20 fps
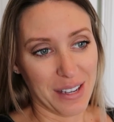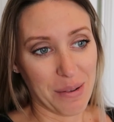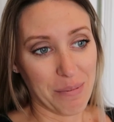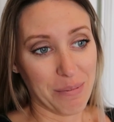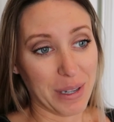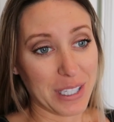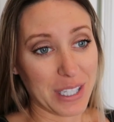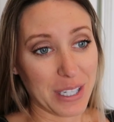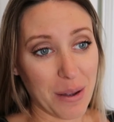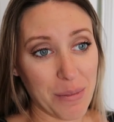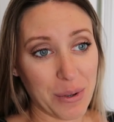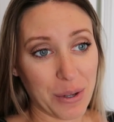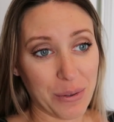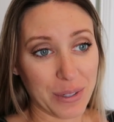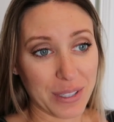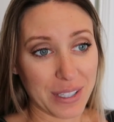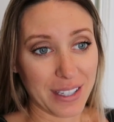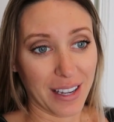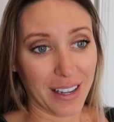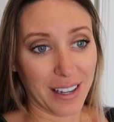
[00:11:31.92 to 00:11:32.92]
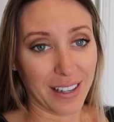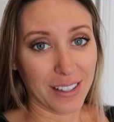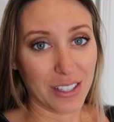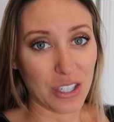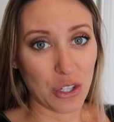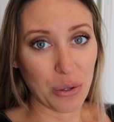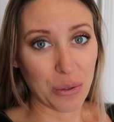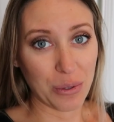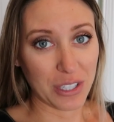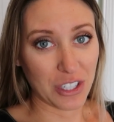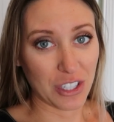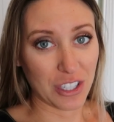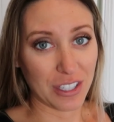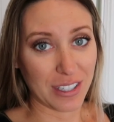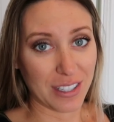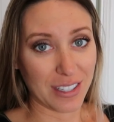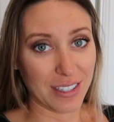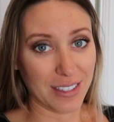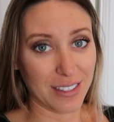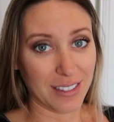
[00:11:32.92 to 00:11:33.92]
my stomach was like 2
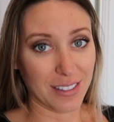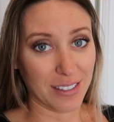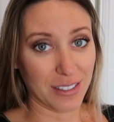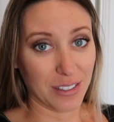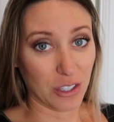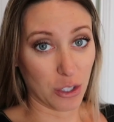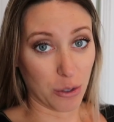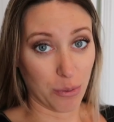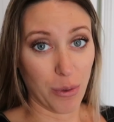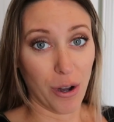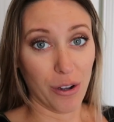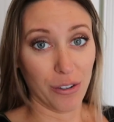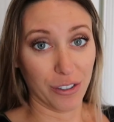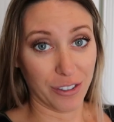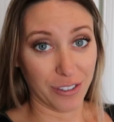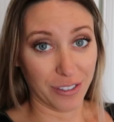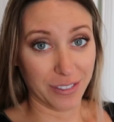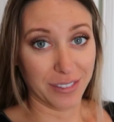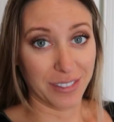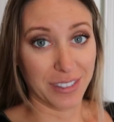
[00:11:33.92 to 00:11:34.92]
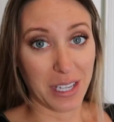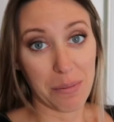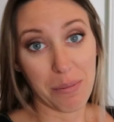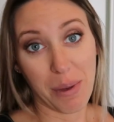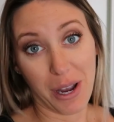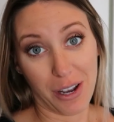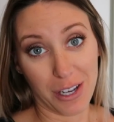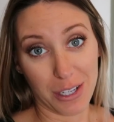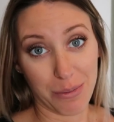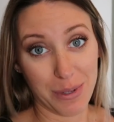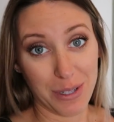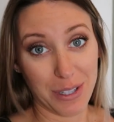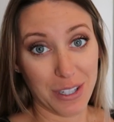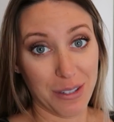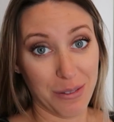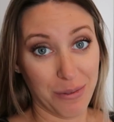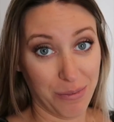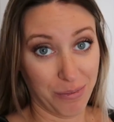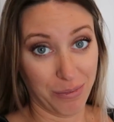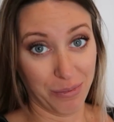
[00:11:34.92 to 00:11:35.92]
inches smaller than my
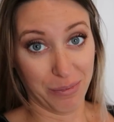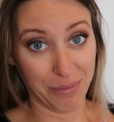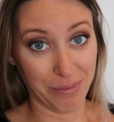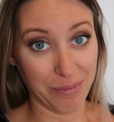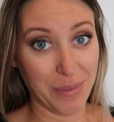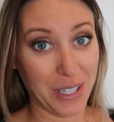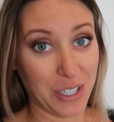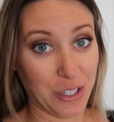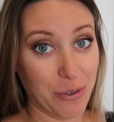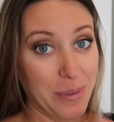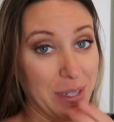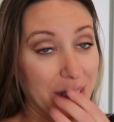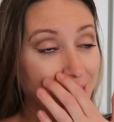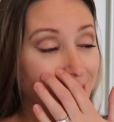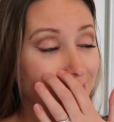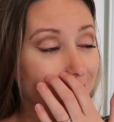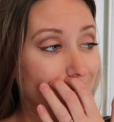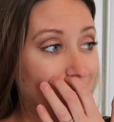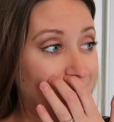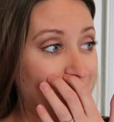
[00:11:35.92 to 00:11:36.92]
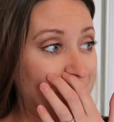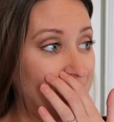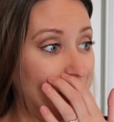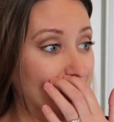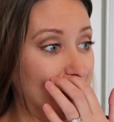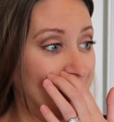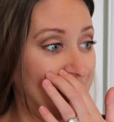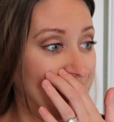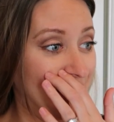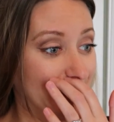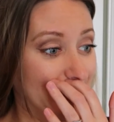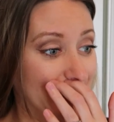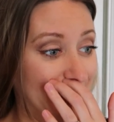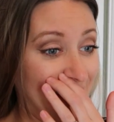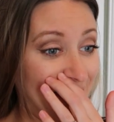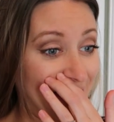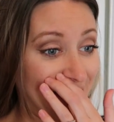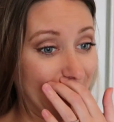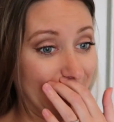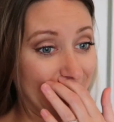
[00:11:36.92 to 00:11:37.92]
husband's measurements. So
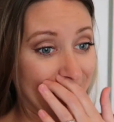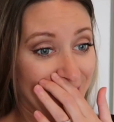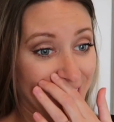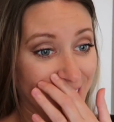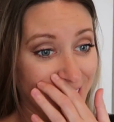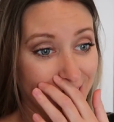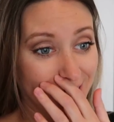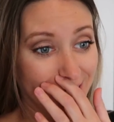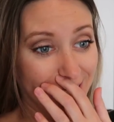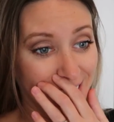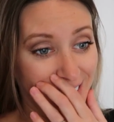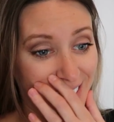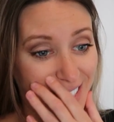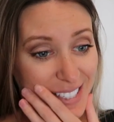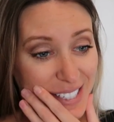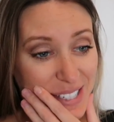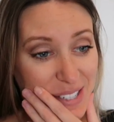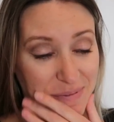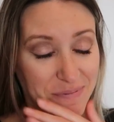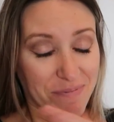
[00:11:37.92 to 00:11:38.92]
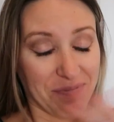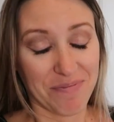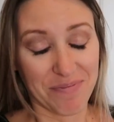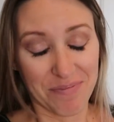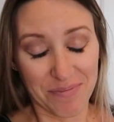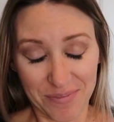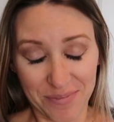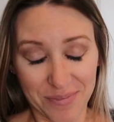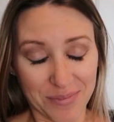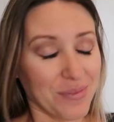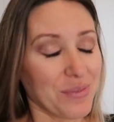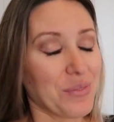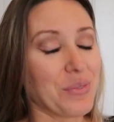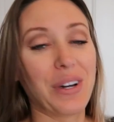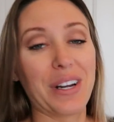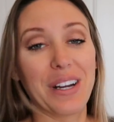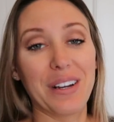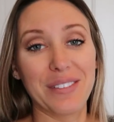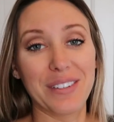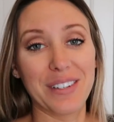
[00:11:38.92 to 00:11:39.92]
yeah, that's
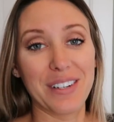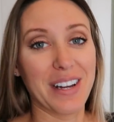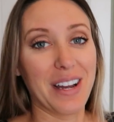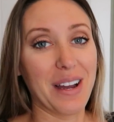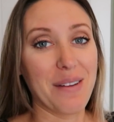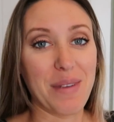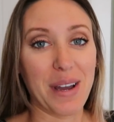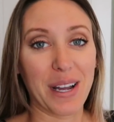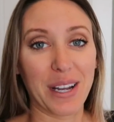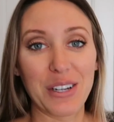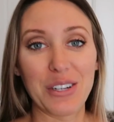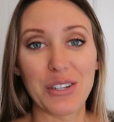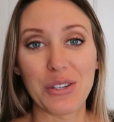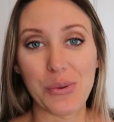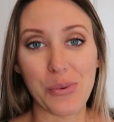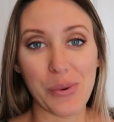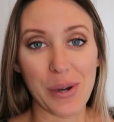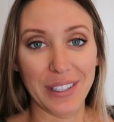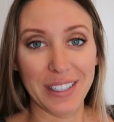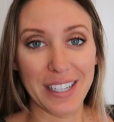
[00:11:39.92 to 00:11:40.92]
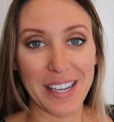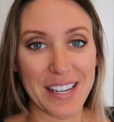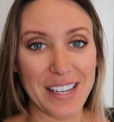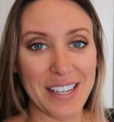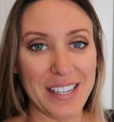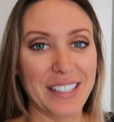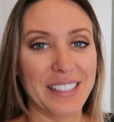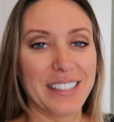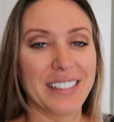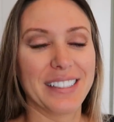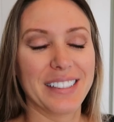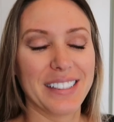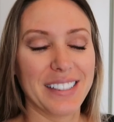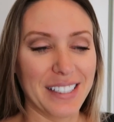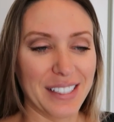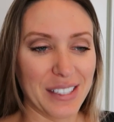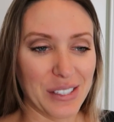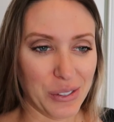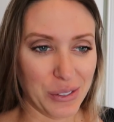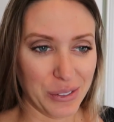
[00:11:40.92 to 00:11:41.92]
whatever. I'm not going to dwell on it.
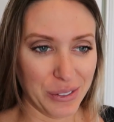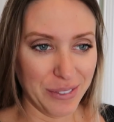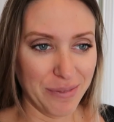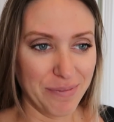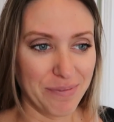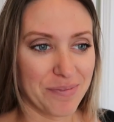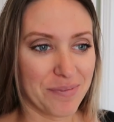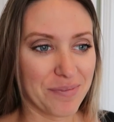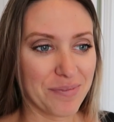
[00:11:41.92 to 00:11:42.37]
It'll